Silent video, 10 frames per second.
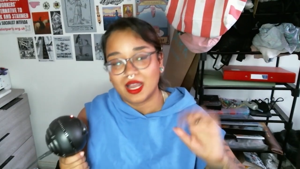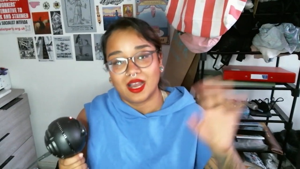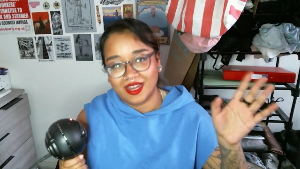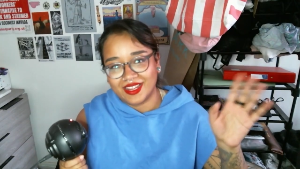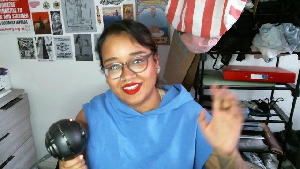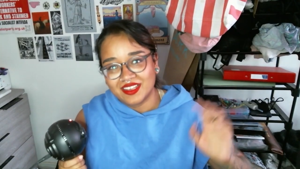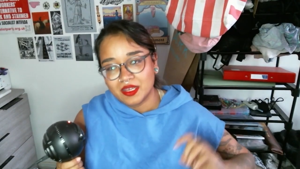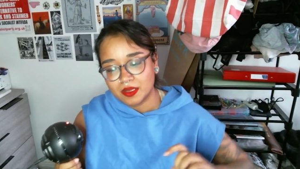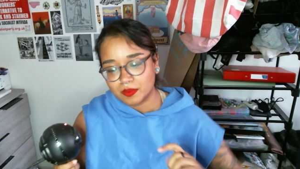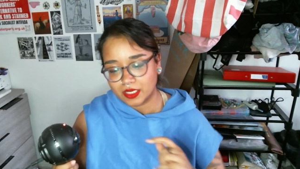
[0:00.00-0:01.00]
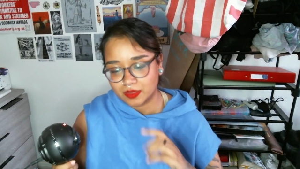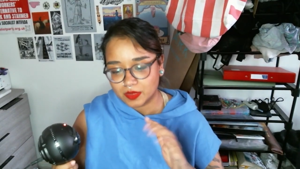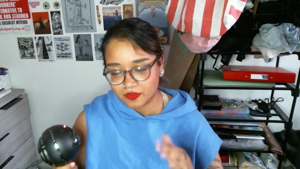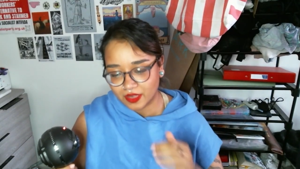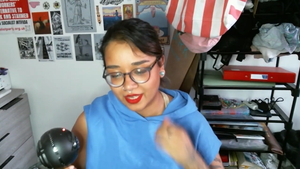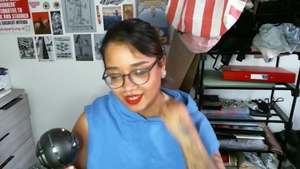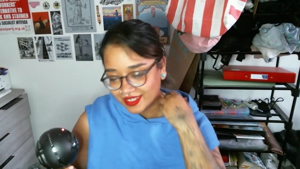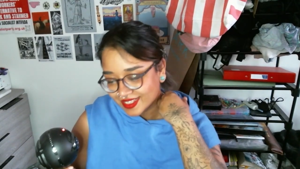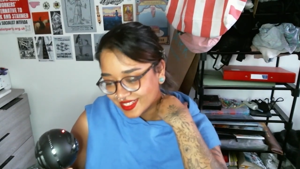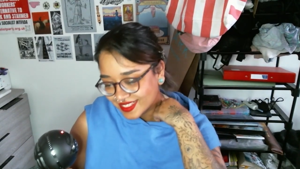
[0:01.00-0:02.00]
Hi, my name is Faye.
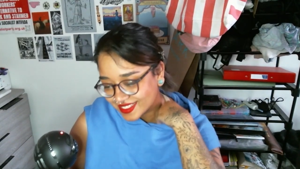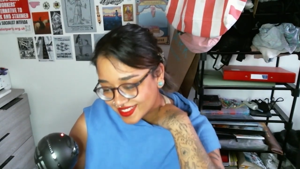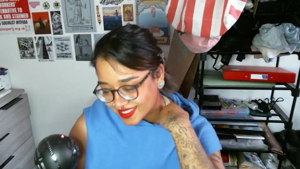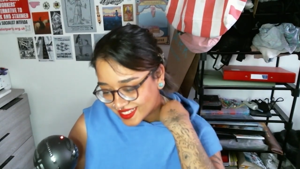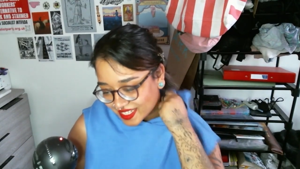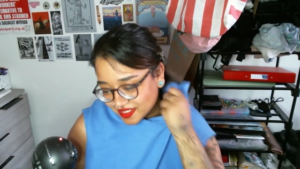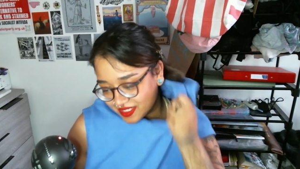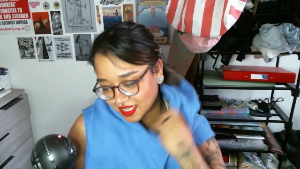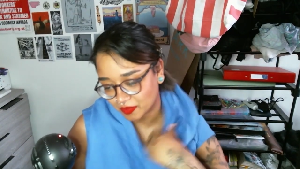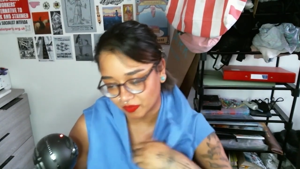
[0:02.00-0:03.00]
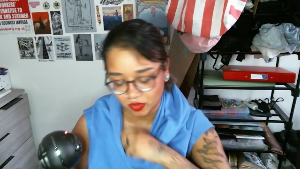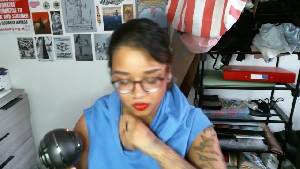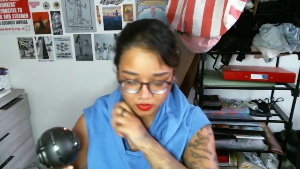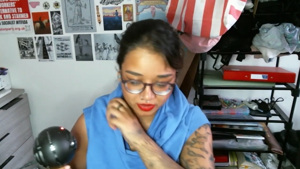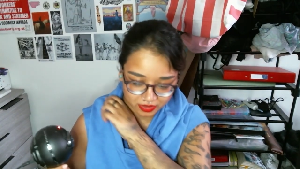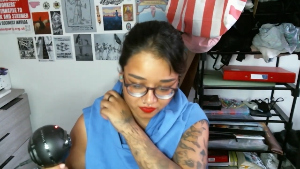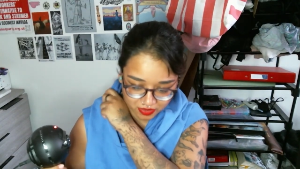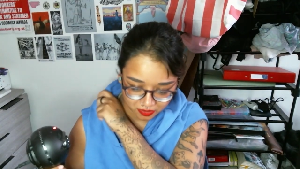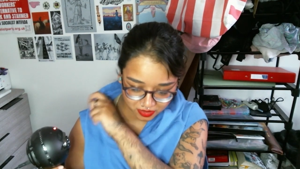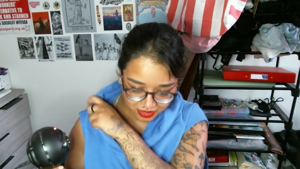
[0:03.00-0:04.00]
This is the second time I'm recording this
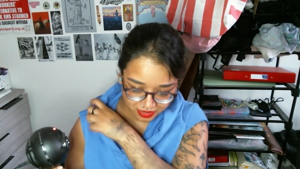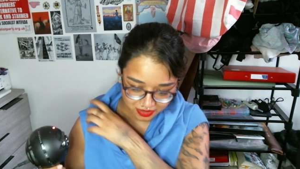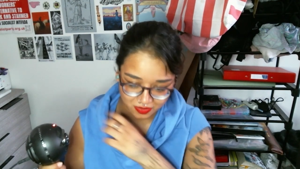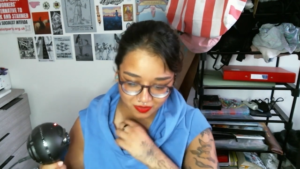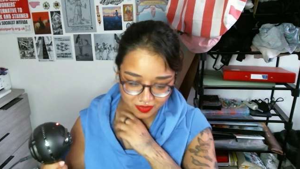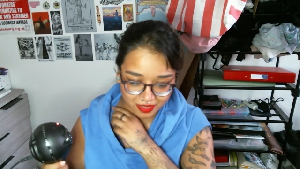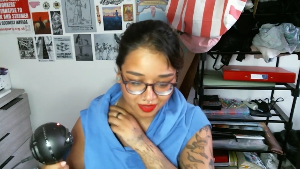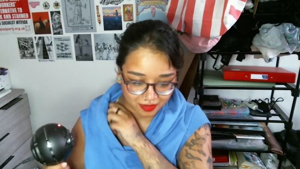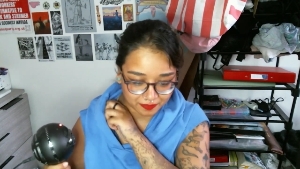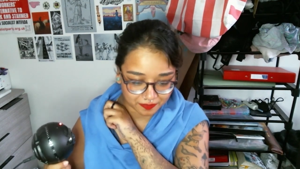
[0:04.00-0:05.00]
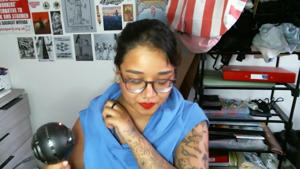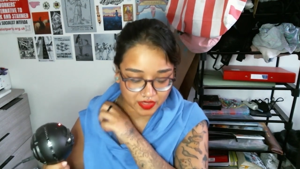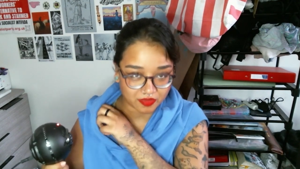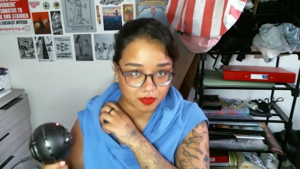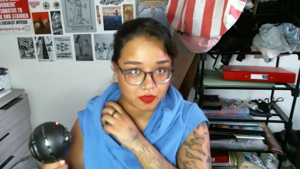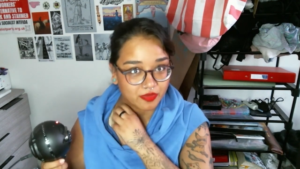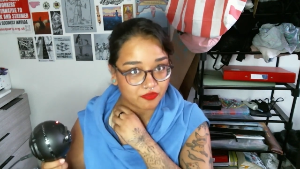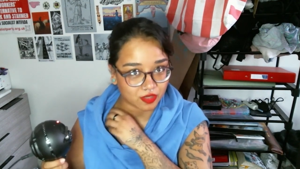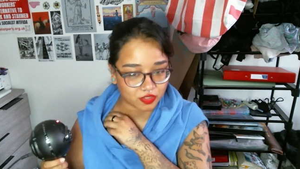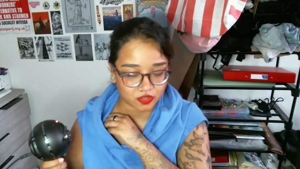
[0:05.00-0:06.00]
video today, so if I'm a bit
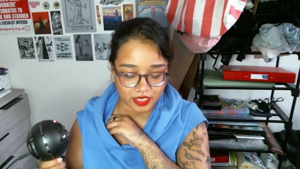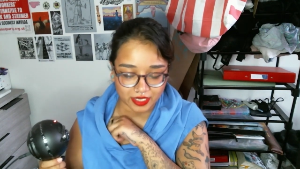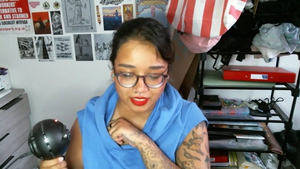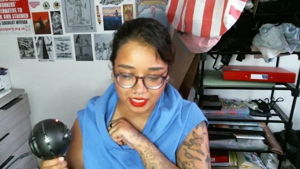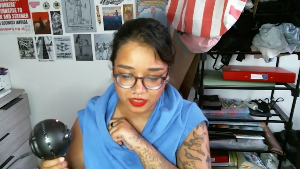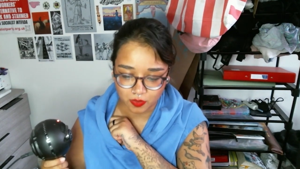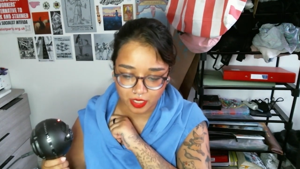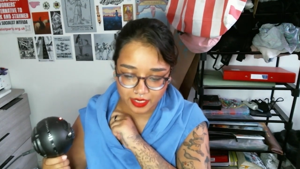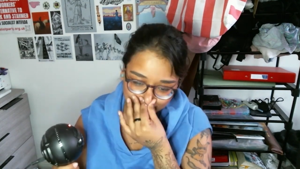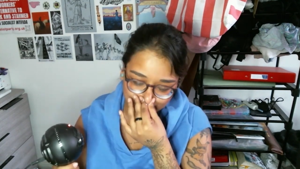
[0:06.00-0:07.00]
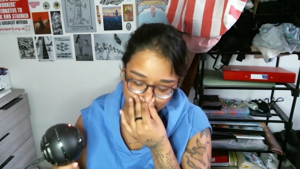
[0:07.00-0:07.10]
frustrated, that's why.